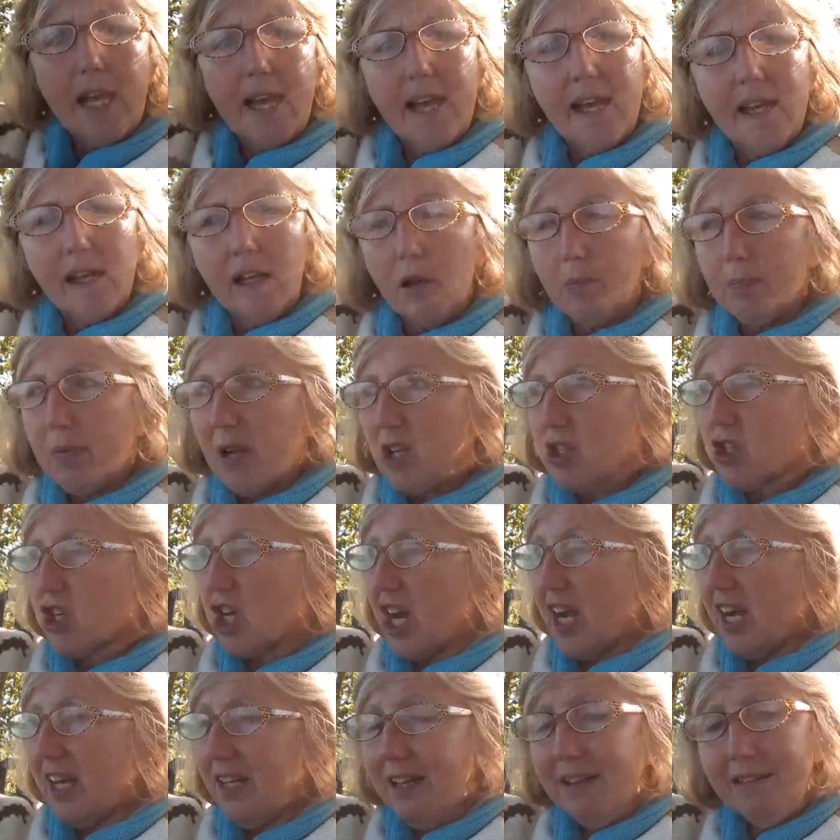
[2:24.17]
and I'll bet
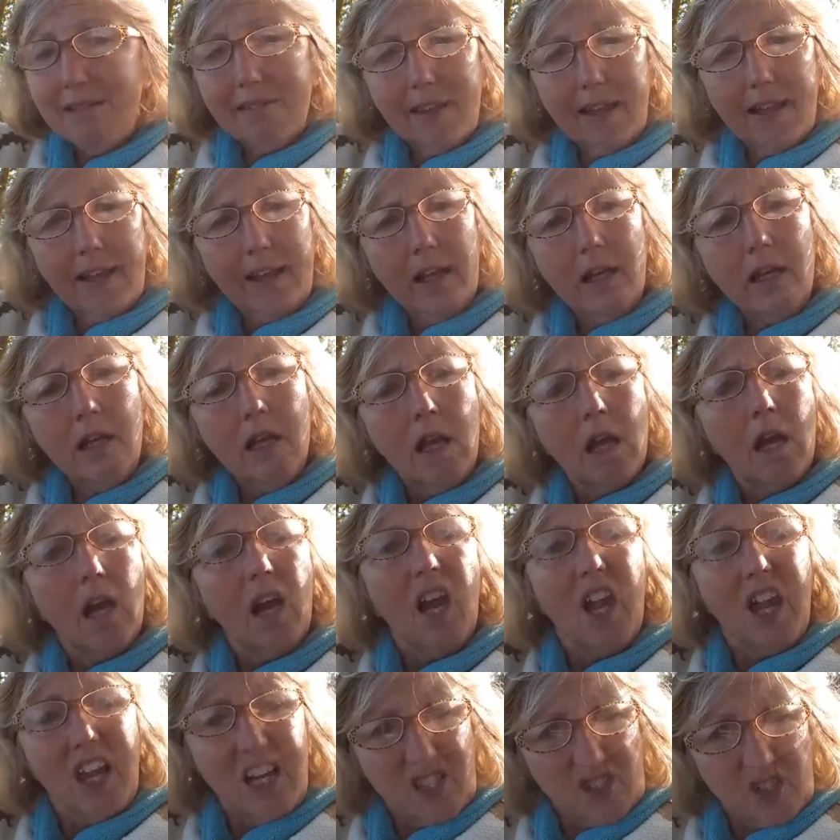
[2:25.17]
you anything
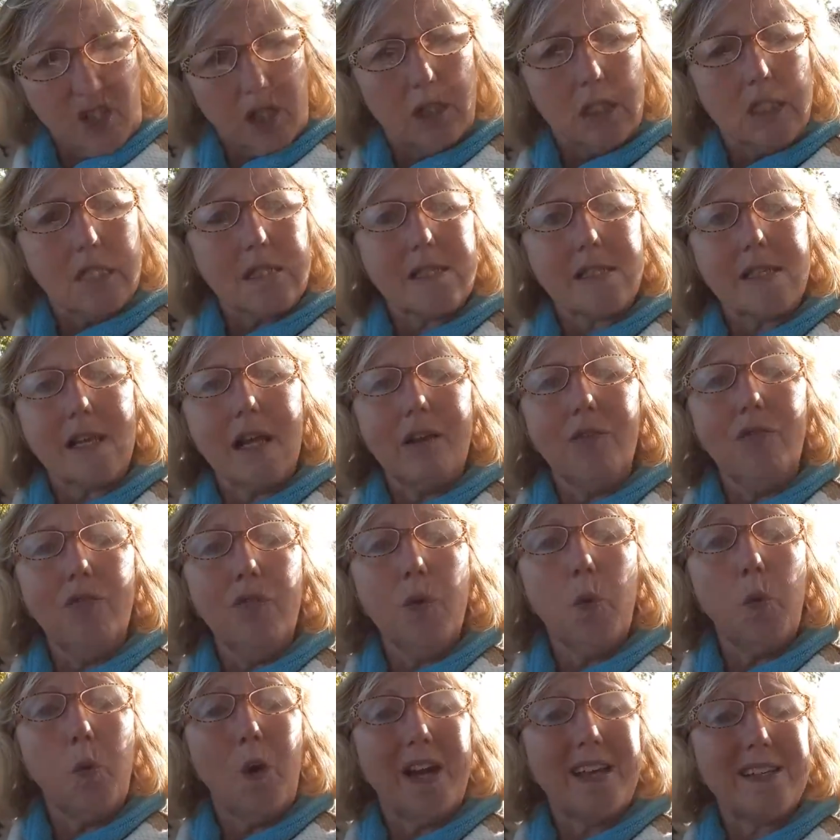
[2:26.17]
it's going to set in
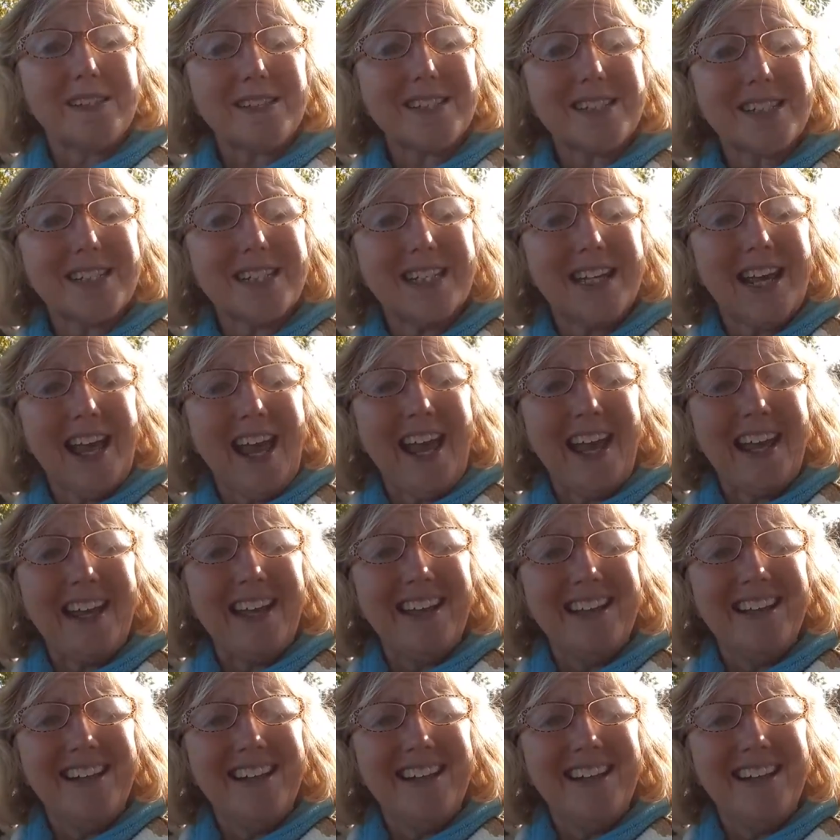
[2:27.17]
the west today.